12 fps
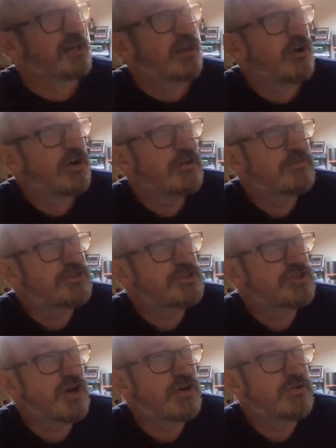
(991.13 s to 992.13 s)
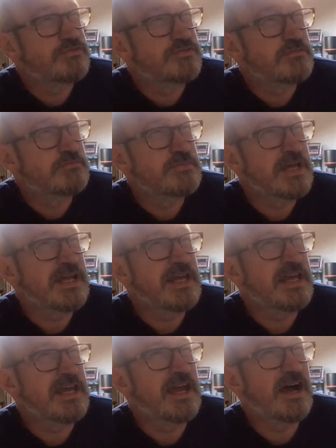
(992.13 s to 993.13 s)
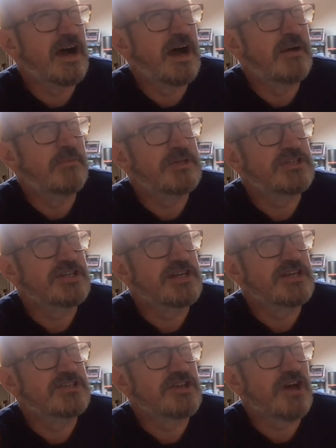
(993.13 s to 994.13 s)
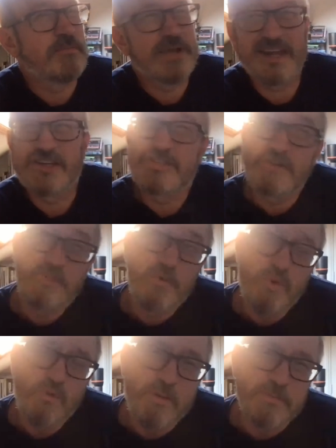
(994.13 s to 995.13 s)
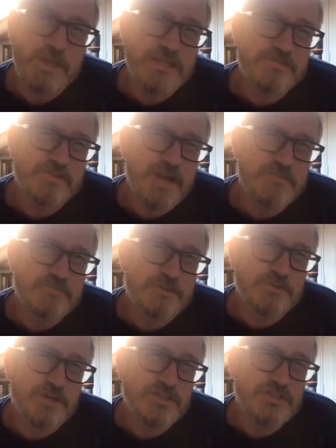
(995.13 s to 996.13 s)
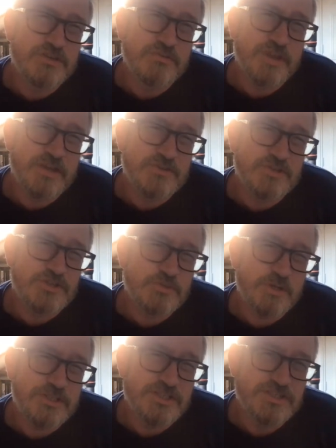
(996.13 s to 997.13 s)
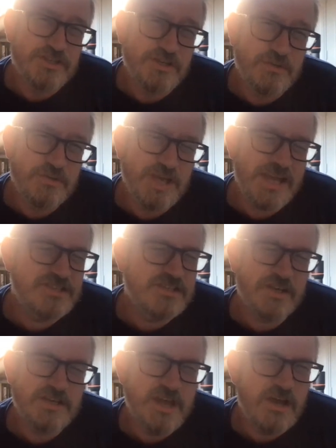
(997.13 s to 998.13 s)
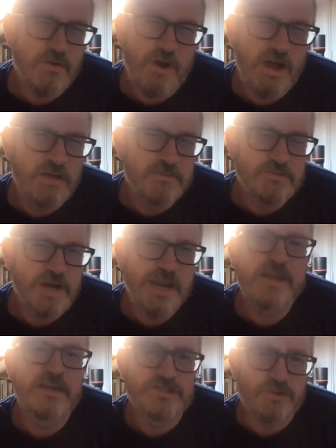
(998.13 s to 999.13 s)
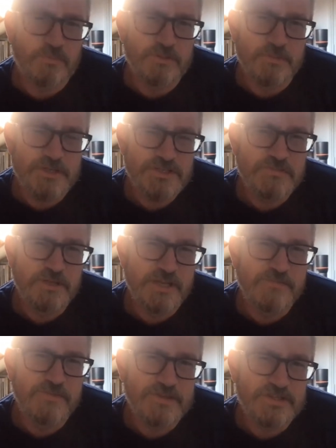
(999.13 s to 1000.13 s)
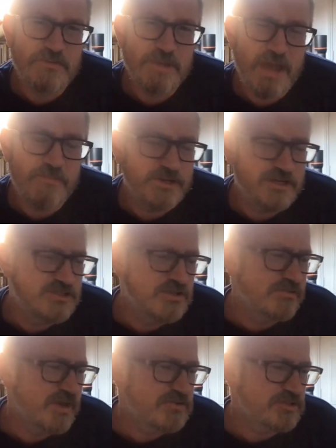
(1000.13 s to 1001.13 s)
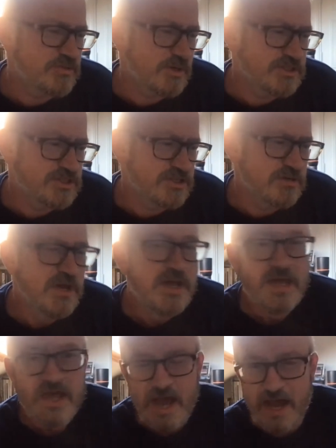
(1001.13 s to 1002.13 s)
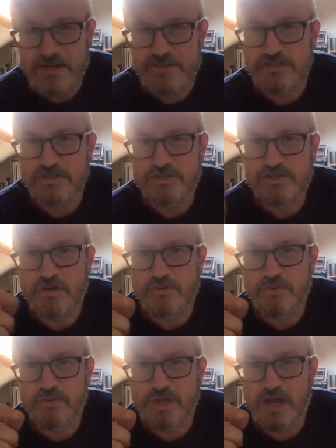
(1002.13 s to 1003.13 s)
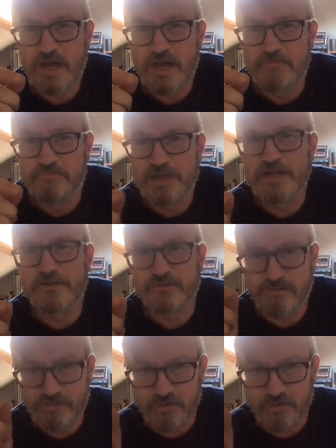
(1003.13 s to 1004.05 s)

to be a live show from me uh, which is I'm beginning to do my warm up gigs for Edinburgh Fringe 2022. Yes, I know I'm a relentless optimist to believe that it's going to be happening in 2022, and it's a new show called uh, A Billion